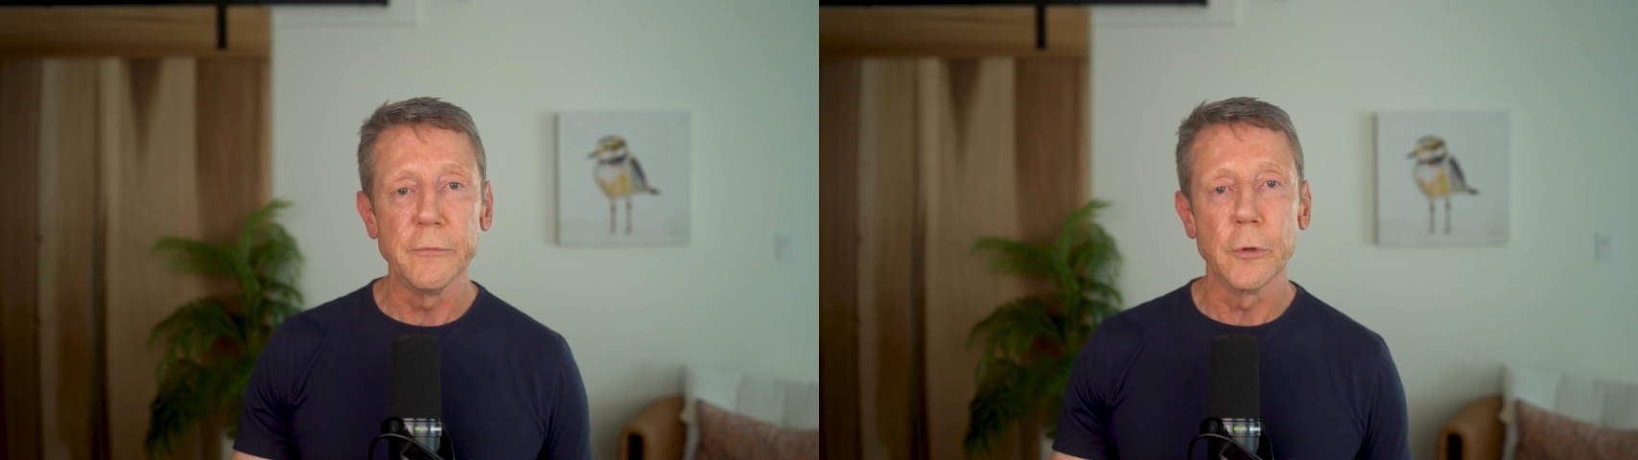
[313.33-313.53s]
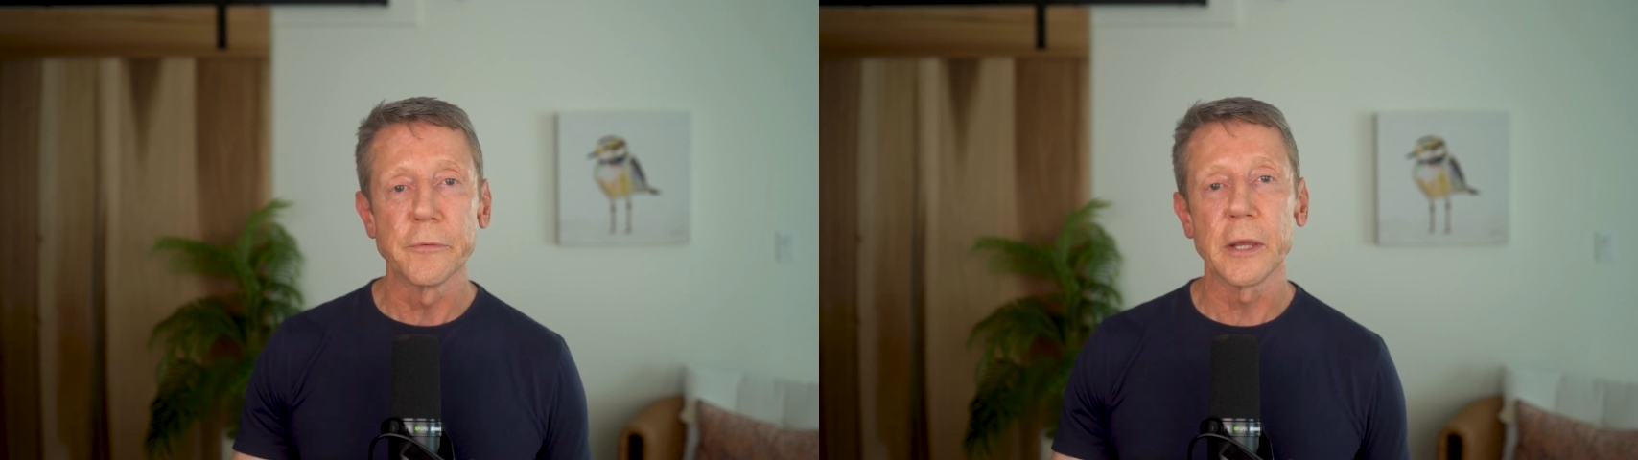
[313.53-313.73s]

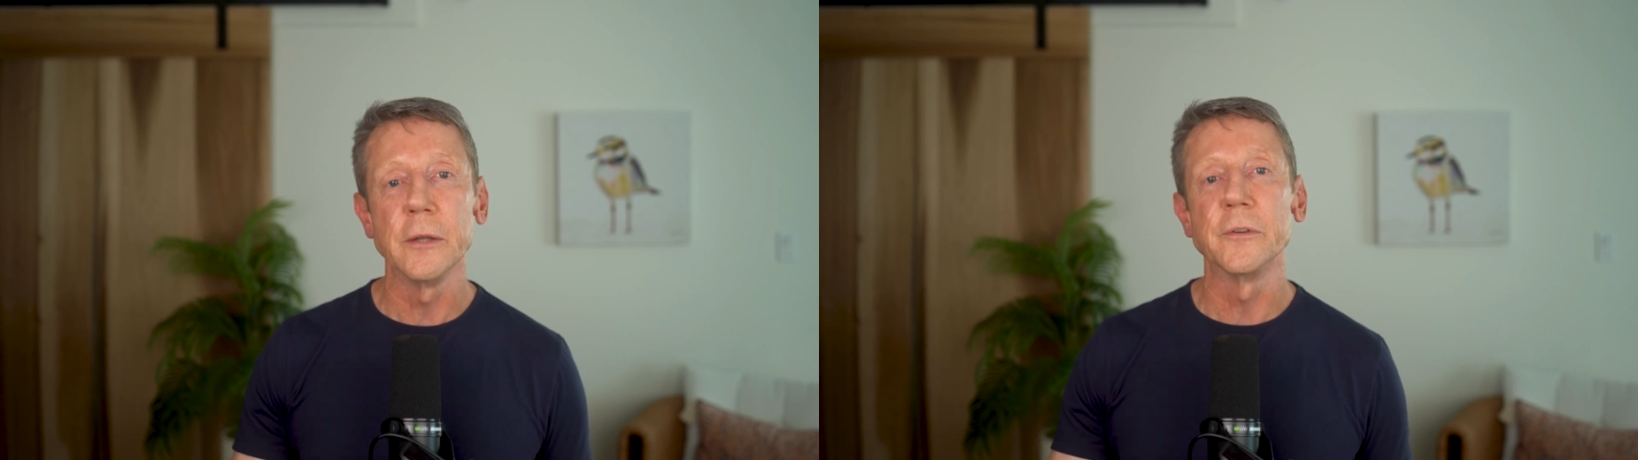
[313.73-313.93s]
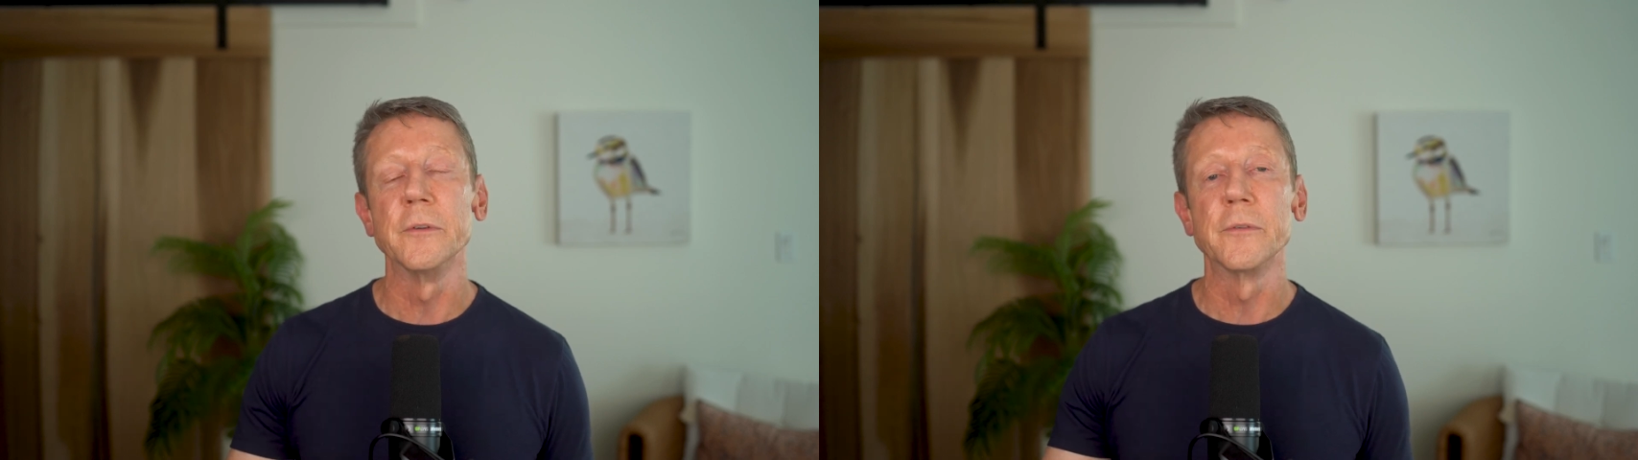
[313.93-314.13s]

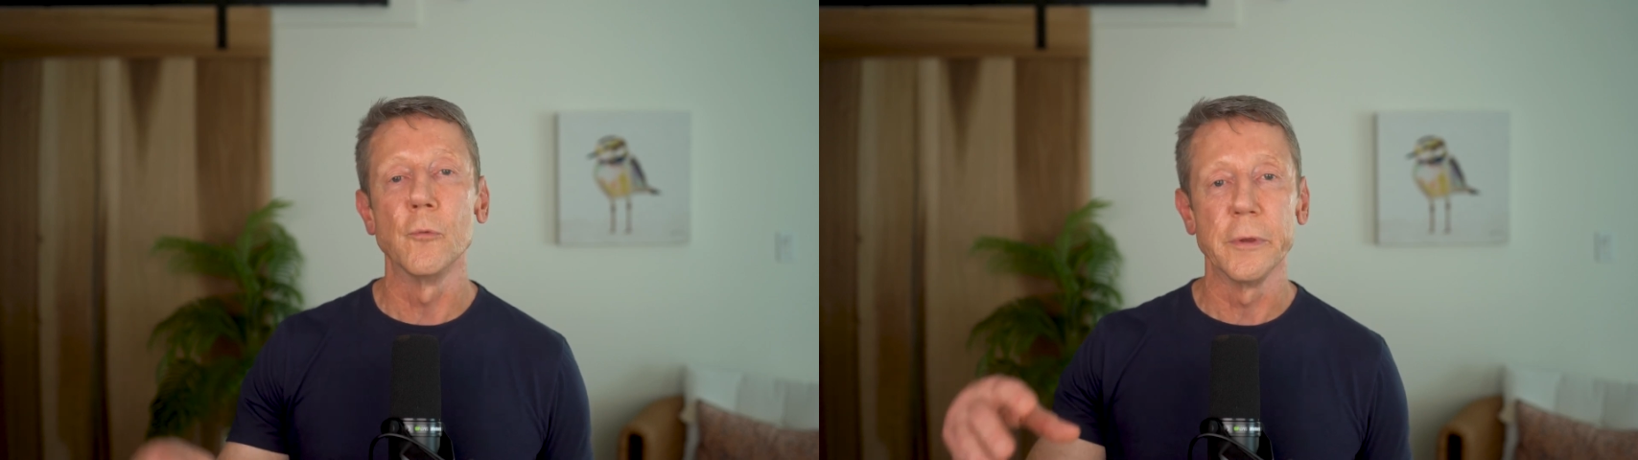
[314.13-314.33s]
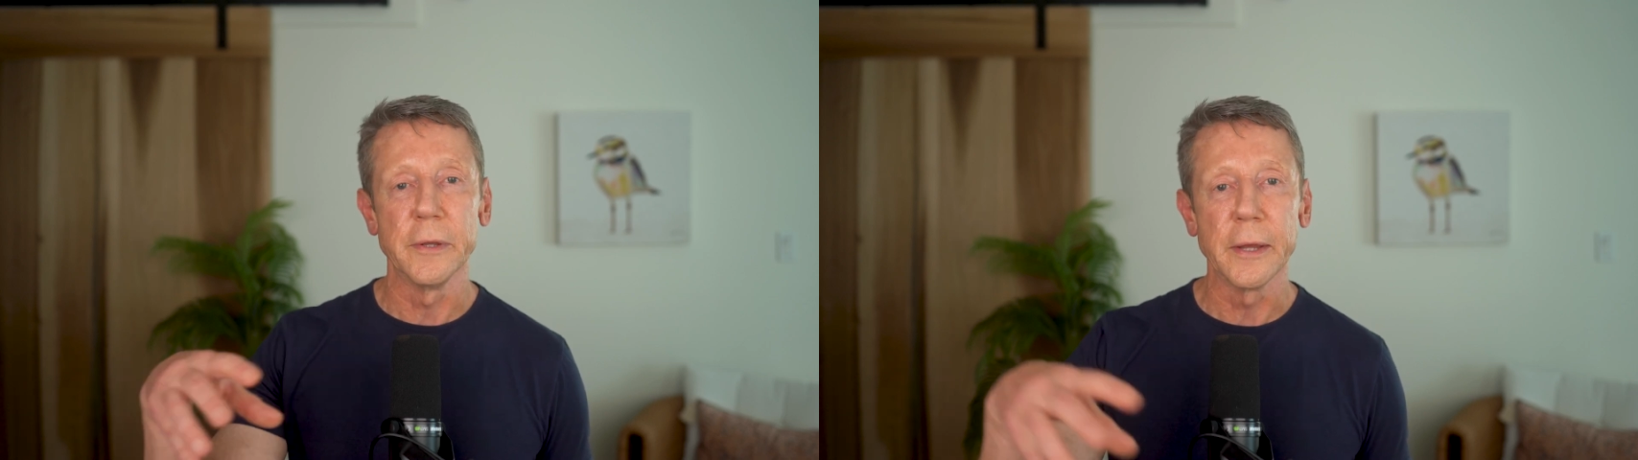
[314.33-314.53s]
notifications
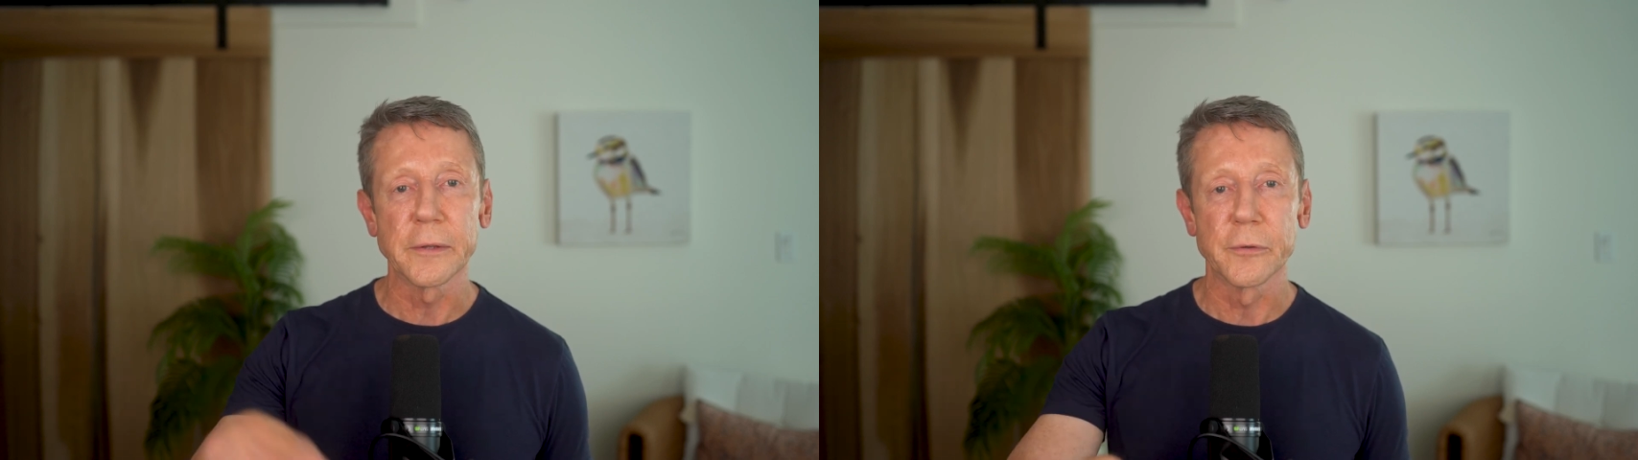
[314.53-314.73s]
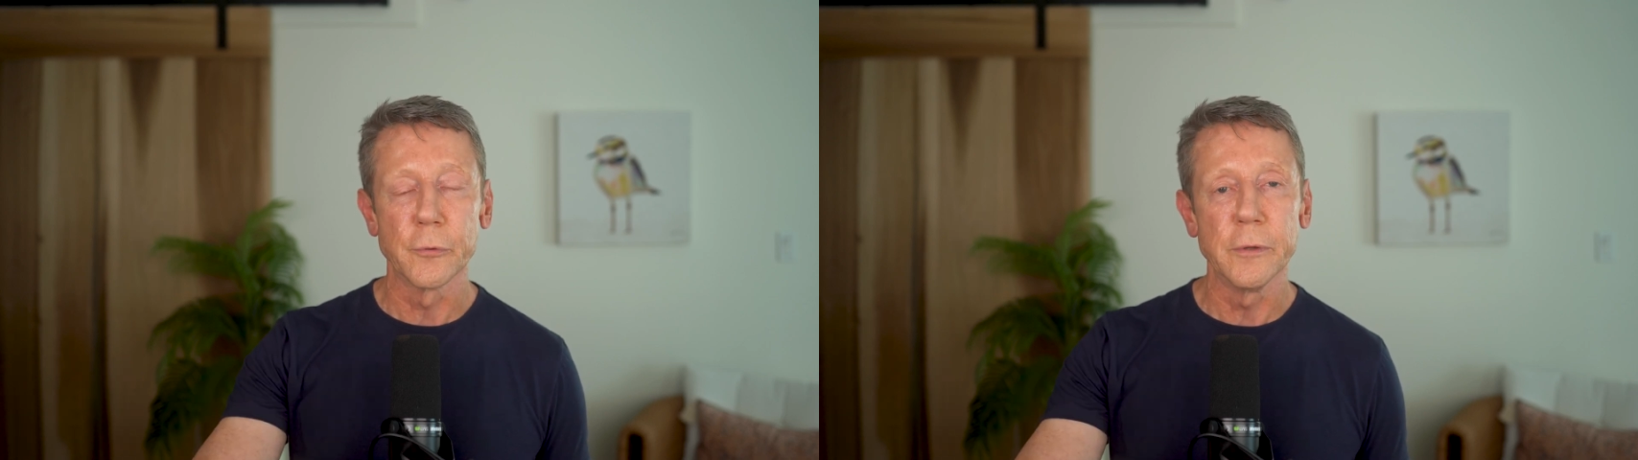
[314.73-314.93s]
when the
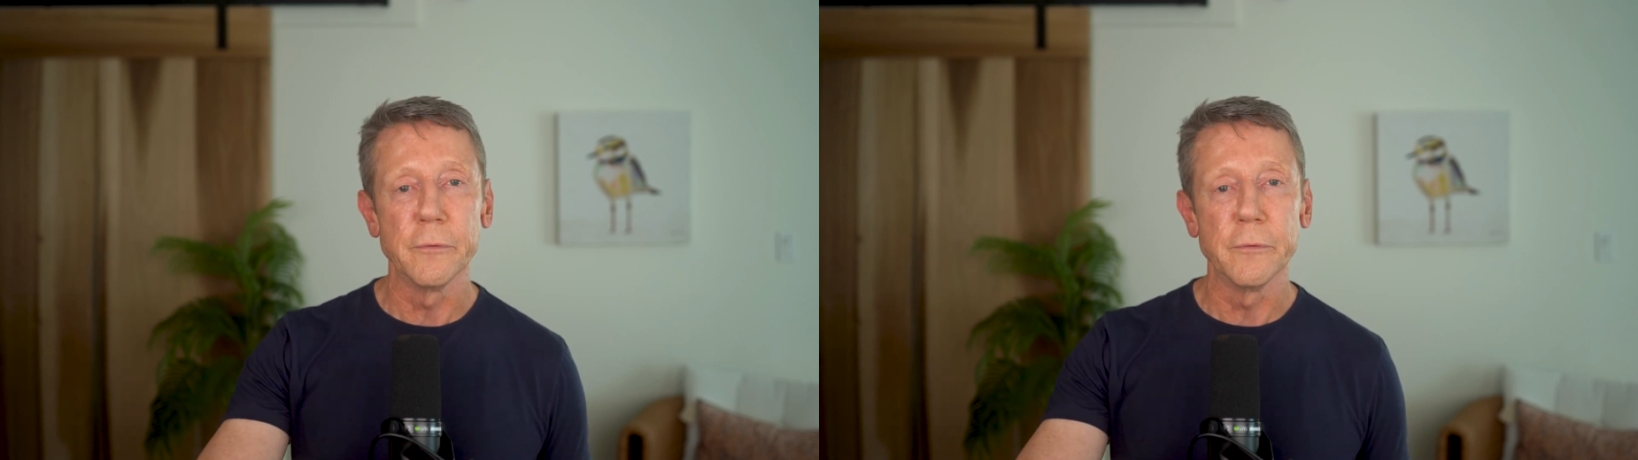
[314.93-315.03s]
next 3